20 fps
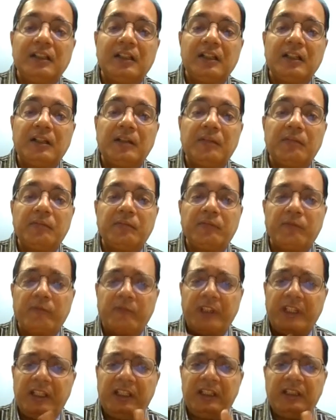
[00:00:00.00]

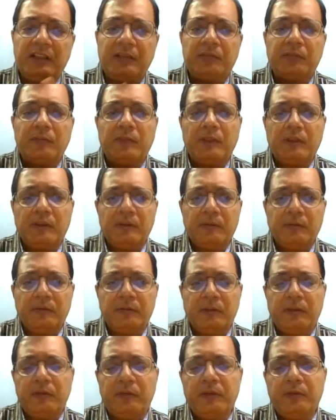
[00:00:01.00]

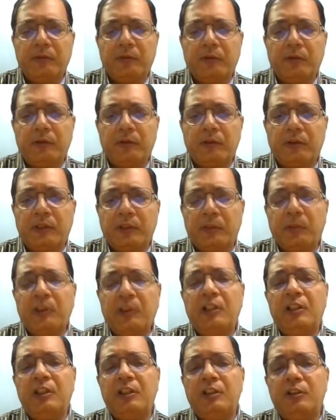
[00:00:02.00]
which we would
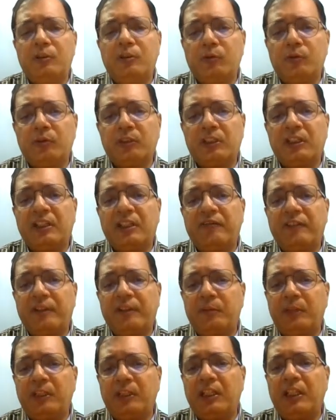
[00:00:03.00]
typically use an
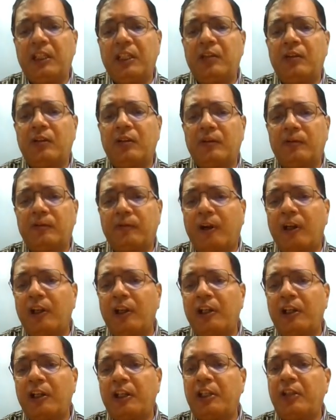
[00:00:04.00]
FMEA or a
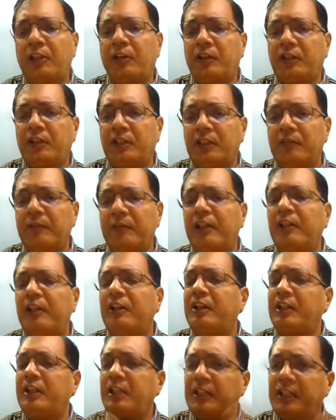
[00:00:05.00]
fault tree or an
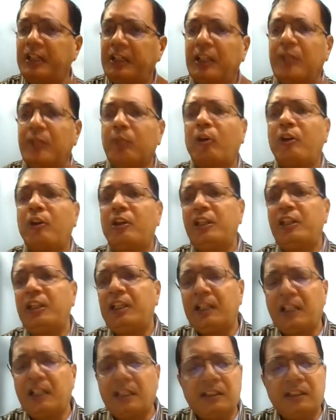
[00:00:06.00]
event tree, data
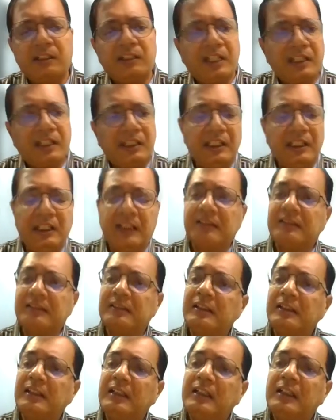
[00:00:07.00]
modeling and other
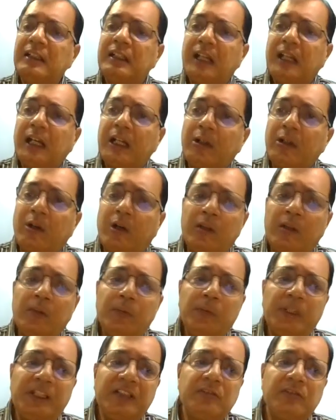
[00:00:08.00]
techniques, are all
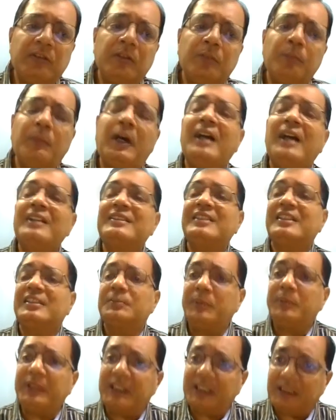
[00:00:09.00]
based on past
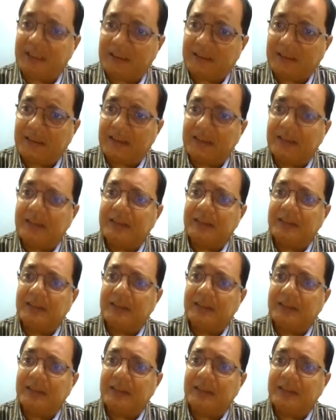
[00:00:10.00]
experiences.